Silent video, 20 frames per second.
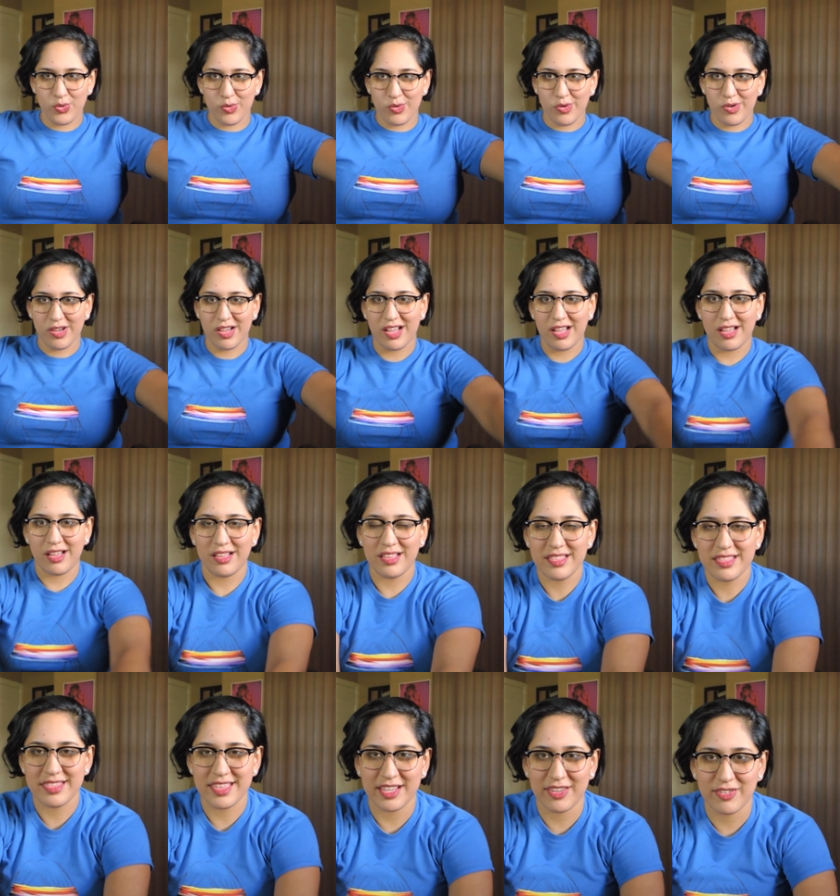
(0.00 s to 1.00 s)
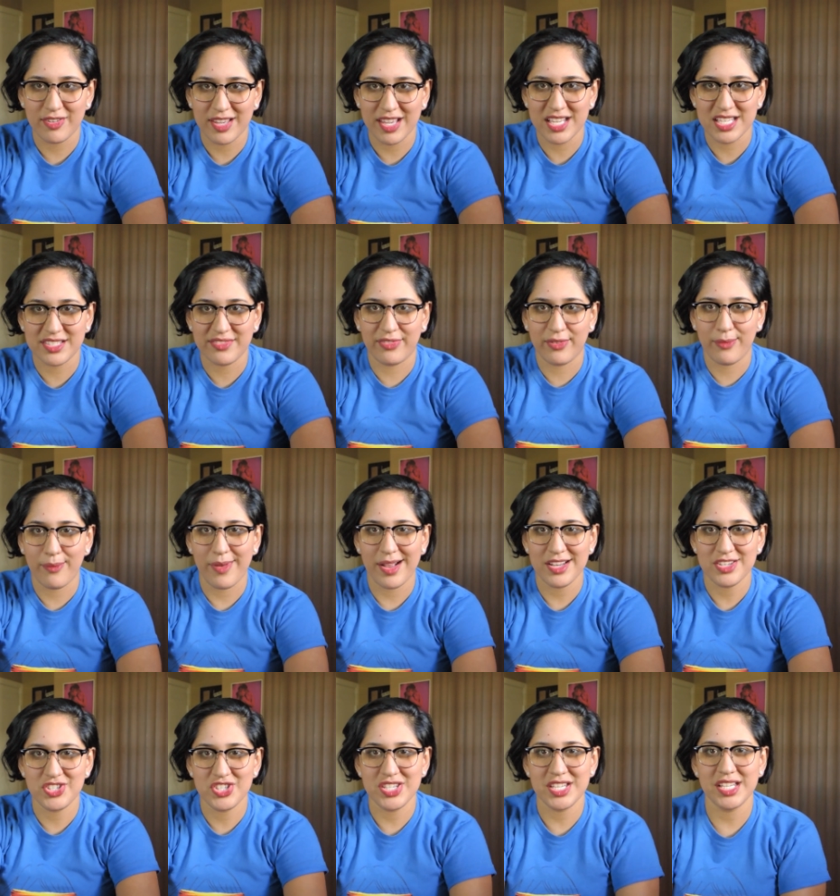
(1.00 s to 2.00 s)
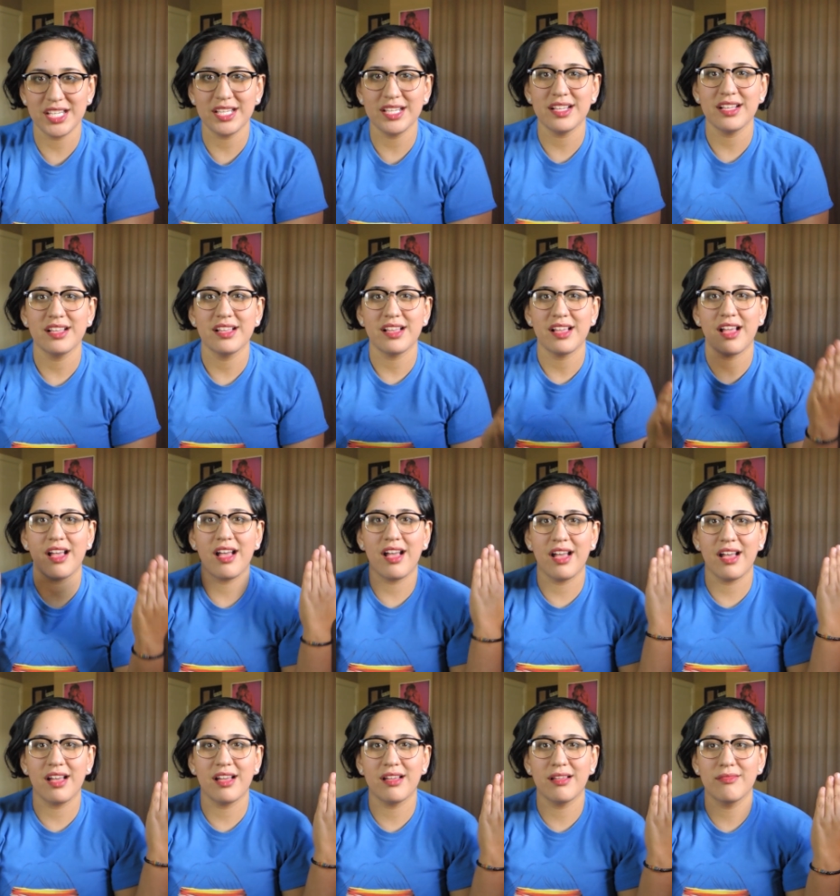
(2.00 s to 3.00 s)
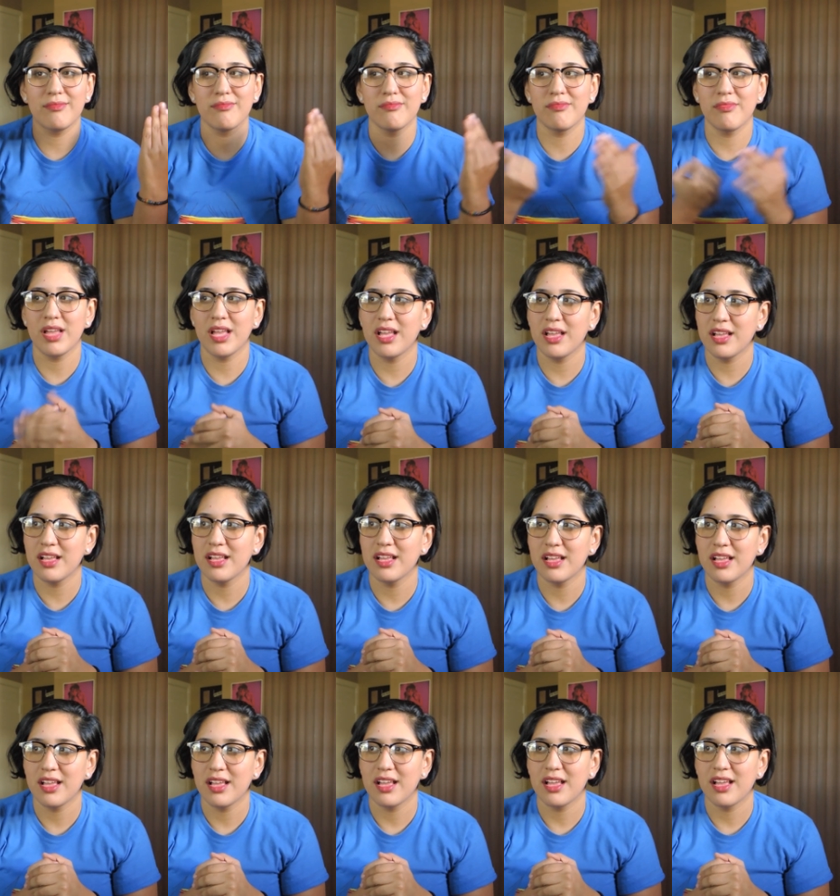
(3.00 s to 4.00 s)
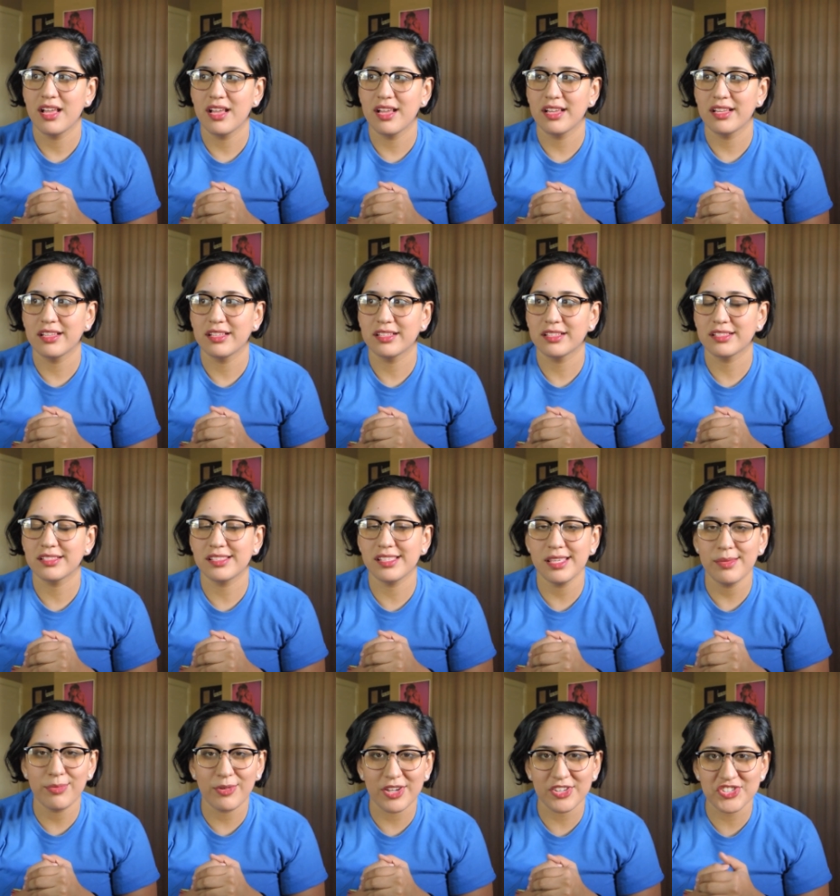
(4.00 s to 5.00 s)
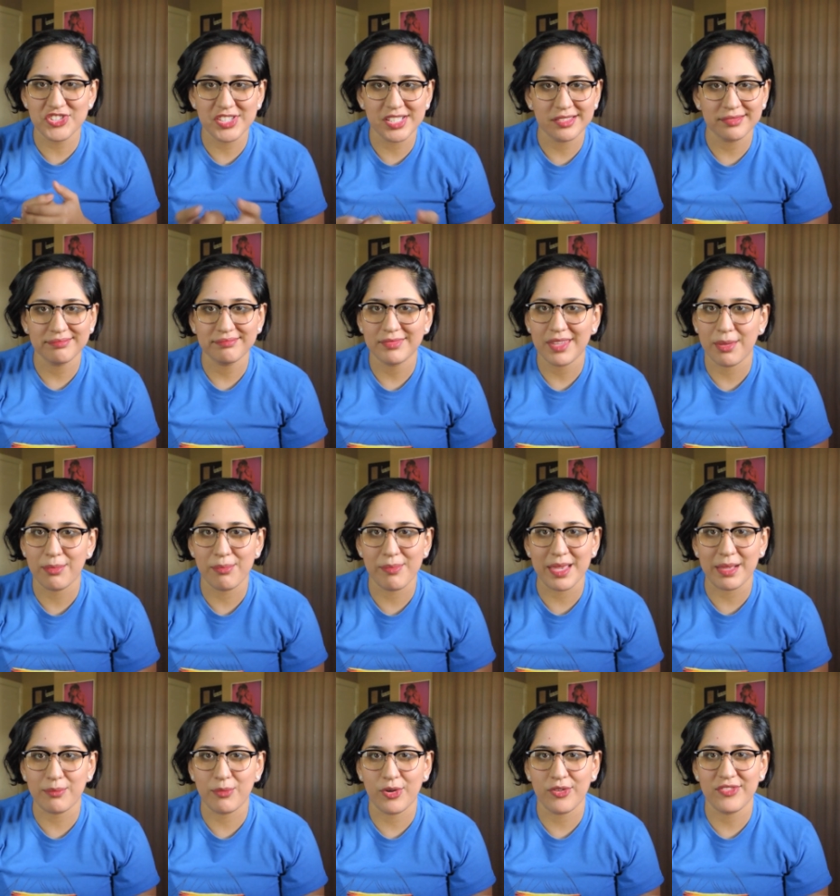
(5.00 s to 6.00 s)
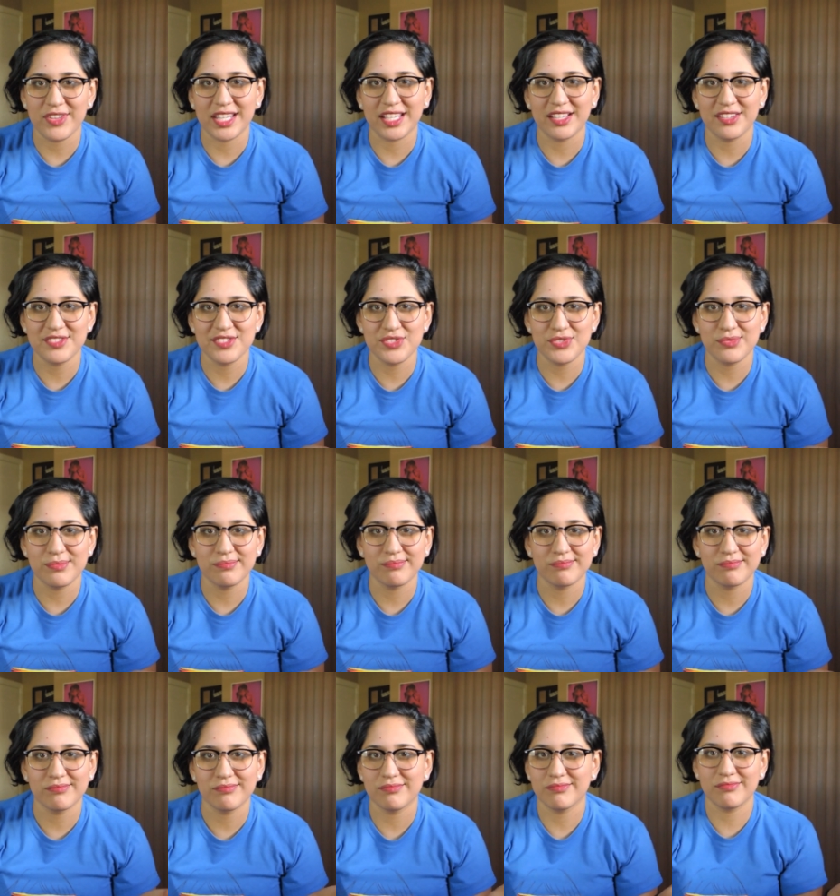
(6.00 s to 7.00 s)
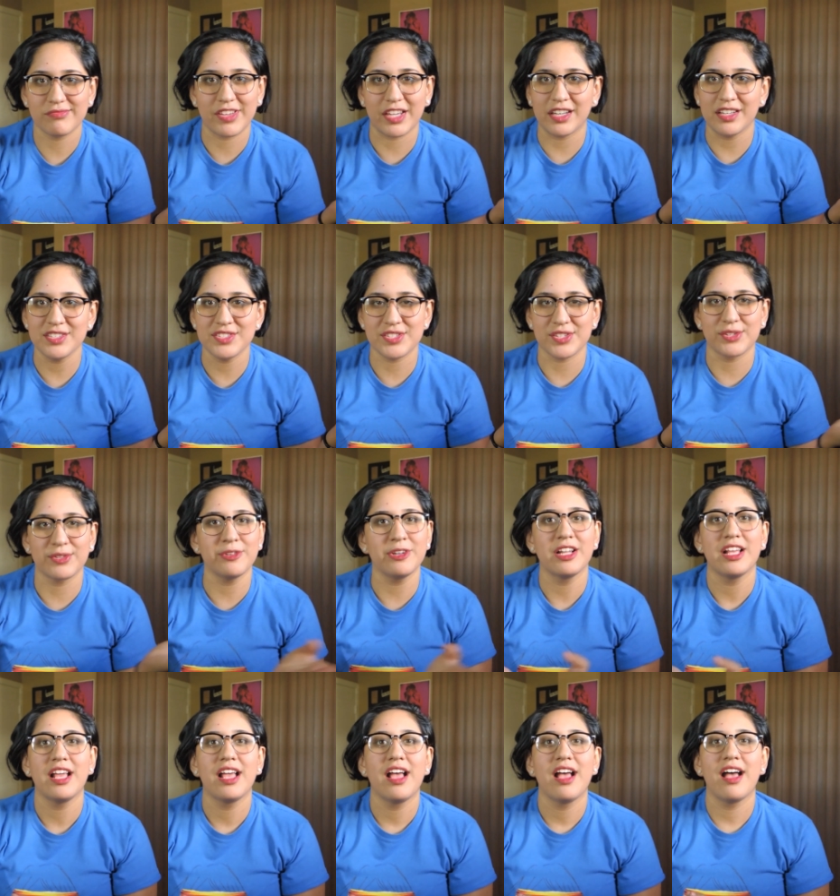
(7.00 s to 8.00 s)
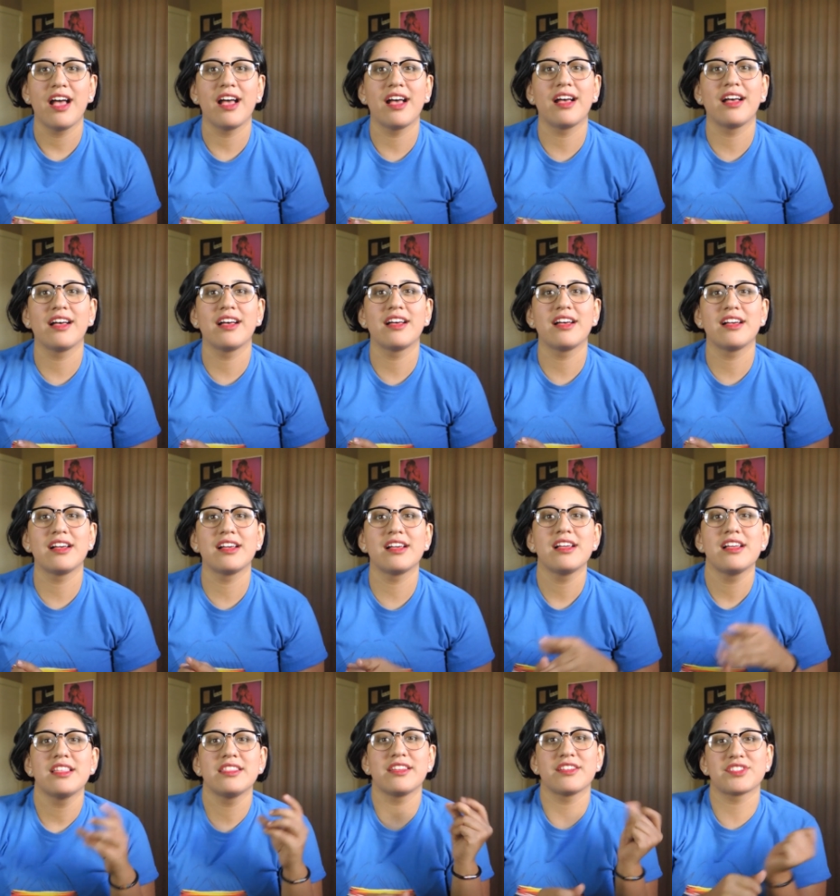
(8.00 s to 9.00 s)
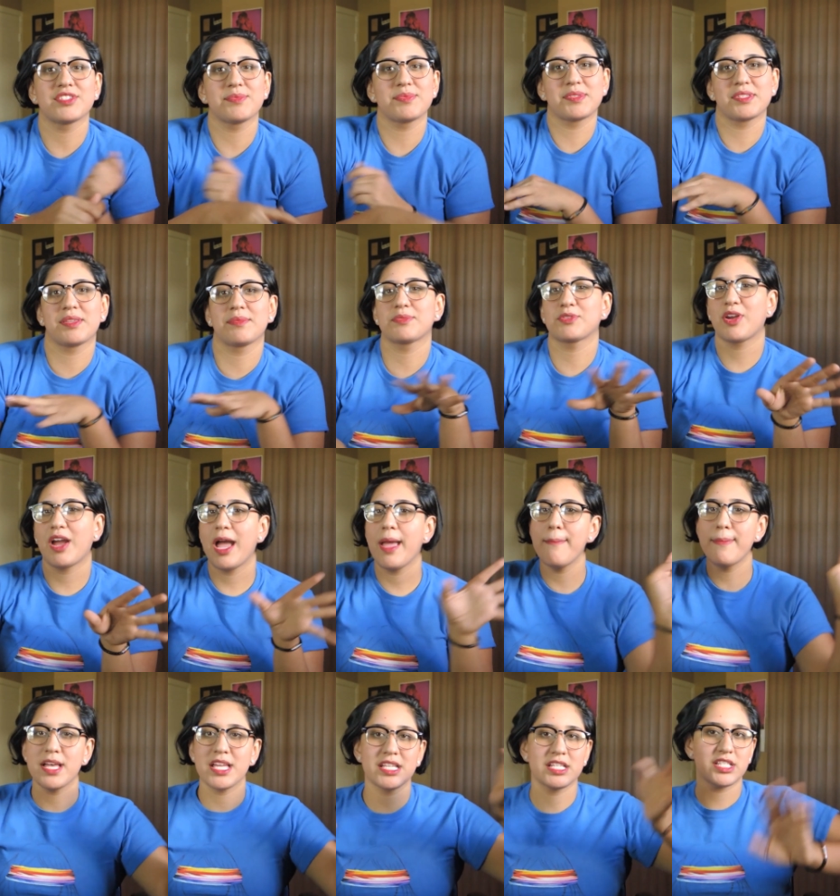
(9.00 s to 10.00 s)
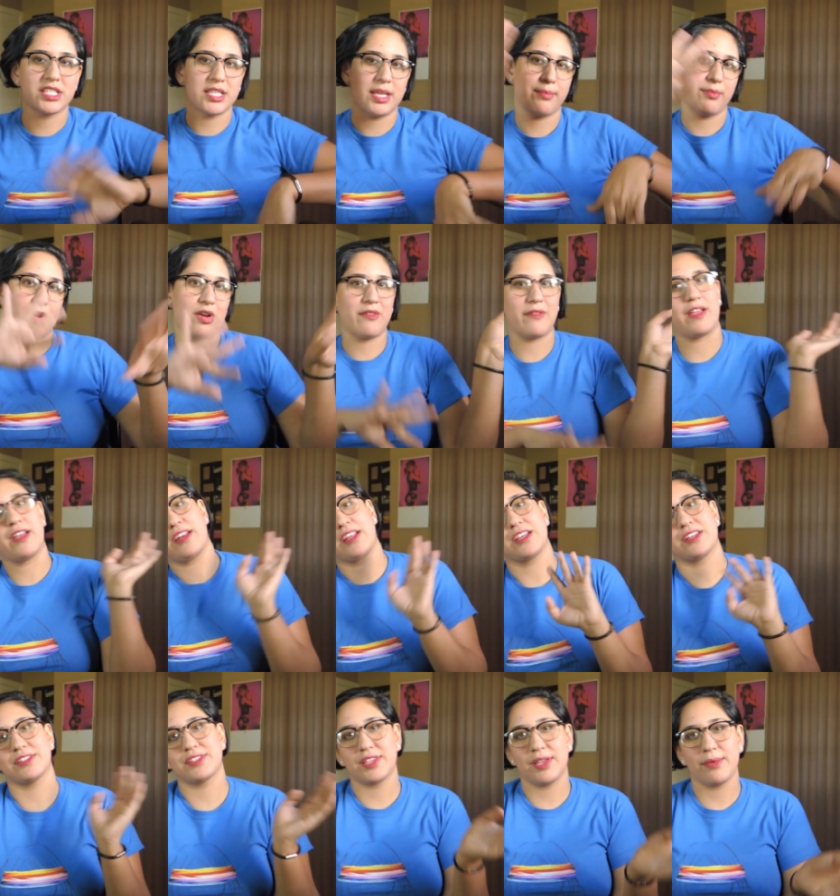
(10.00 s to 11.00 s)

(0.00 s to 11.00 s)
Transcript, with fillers: cool. Thank you guys for watching. Um, keep watching. I'll make more videos very soon. Uh, there's a subscribe button somewhere around here